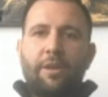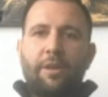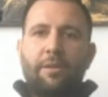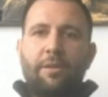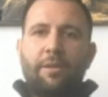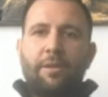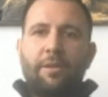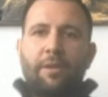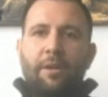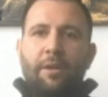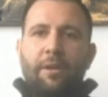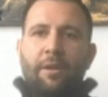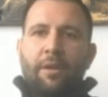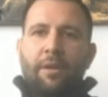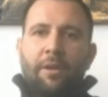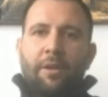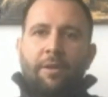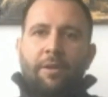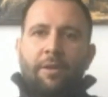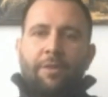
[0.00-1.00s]
And
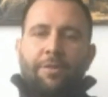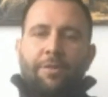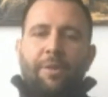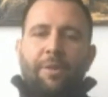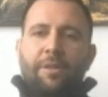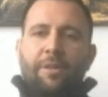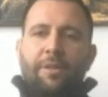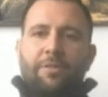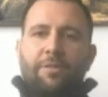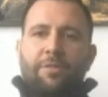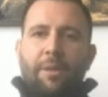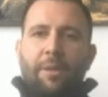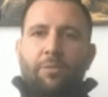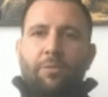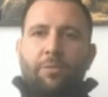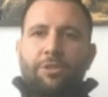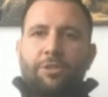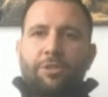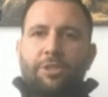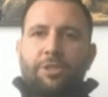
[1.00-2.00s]
for me, December
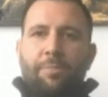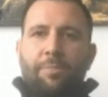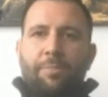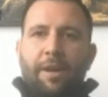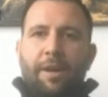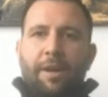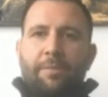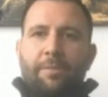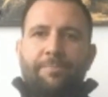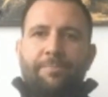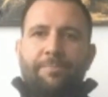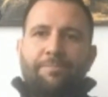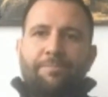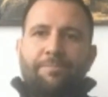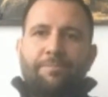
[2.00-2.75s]
was just about